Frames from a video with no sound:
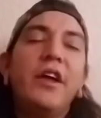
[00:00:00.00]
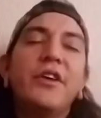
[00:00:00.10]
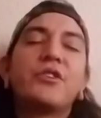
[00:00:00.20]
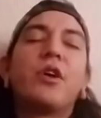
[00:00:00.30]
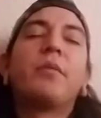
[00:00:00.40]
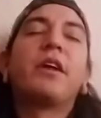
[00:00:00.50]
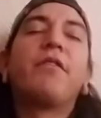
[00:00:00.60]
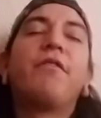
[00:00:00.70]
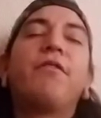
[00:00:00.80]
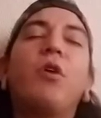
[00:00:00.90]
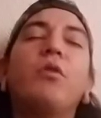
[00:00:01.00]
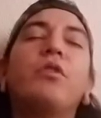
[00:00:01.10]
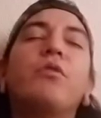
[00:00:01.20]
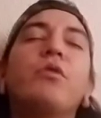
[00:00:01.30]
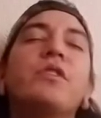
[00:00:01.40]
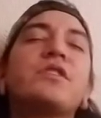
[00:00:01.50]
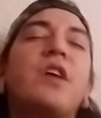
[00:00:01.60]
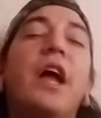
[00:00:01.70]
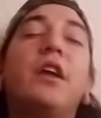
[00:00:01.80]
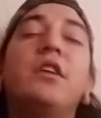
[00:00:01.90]
So I'm like floating through this
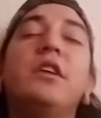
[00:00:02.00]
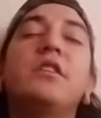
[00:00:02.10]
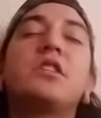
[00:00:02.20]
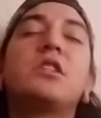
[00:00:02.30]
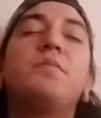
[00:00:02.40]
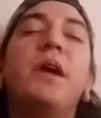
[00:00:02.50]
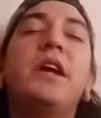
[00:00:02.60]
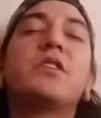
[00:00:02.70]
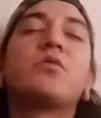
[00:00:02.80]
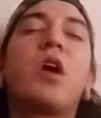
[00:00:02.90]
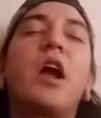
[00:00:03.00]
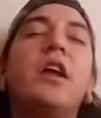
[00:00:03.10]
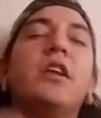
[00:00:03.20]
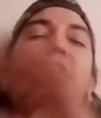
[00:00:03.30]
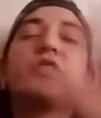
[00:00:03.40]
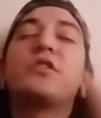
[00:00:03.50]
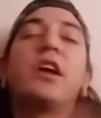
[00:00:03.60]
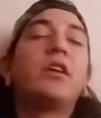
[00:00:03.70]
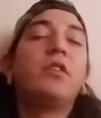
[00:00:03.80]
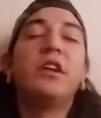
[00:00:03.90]
like space, right? And it's just
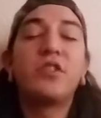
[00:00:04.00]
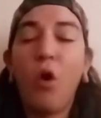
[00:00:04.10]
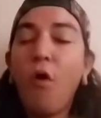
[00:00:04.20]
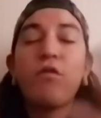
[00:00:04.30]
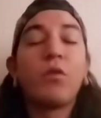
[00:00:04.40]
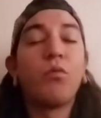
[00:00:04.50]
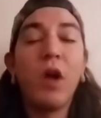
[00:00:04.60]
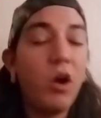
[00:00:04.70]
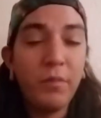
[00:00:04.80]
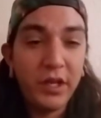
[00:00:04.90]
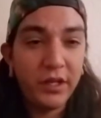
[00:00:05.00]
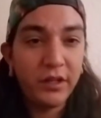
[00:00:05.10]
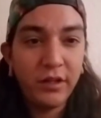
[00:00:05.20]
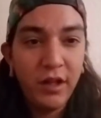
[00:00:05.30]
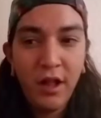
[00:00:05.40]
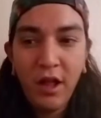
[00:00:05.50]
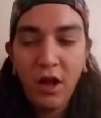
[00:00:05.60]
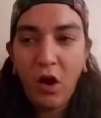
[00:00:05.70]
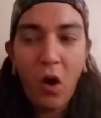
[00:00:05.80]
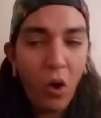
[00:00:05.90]
like, it's overwhelming.
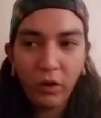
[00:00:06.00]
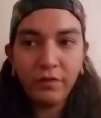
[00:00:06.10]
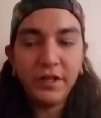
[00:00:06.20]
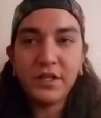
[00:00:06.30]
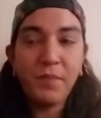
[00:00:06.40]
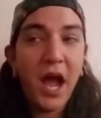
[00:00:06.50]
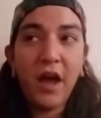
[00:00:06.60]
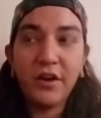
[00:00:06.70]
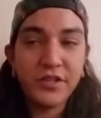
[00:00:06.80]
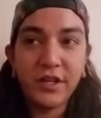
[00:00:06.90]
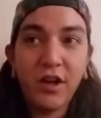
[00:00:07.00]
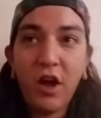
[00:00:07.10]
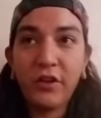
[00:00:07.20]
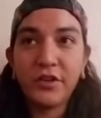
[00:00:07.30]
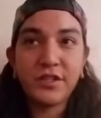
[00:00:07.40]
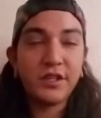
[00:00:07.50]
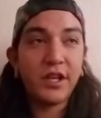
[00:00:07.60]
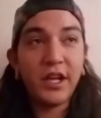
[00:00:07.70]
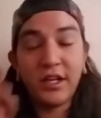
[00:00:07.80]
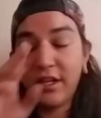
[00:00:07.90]
All of these patterns and colors and
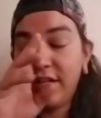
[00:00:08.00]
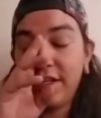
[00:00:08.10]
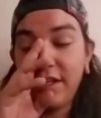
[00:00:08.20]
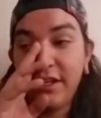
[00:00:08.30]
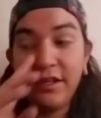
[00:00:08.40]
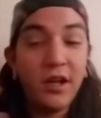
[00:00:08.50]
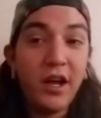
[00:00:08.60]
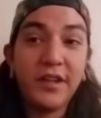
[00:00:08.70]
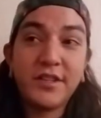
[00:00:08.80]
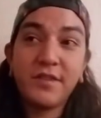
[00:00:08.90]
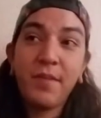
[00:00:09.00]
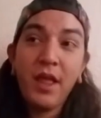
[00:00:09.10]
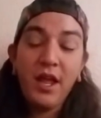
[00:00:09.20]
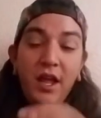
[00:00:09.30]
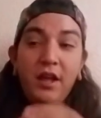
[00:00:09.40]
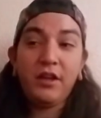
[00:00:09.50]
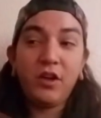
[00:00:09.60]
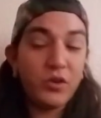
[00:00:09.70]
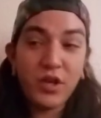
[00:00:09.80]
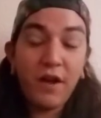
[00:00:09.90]
like nuts.
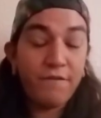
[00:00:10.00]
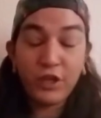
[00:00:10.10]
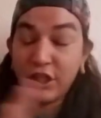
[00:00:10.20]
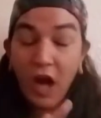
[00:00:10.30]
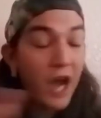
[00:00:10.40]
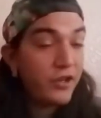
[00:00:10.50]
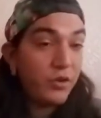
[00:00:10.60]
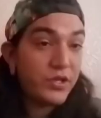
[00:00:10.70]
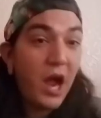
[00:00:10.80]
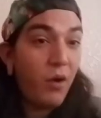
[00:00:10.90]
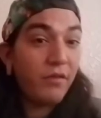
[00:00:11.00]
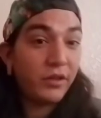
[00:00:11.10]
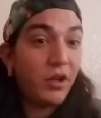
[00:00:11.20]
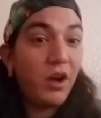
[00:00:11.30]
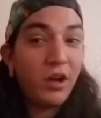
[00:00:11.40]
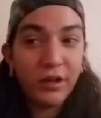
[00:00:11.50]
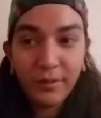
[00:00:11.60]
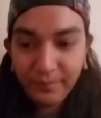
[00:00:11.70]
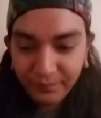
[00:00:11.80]
Goes on for God knows however long.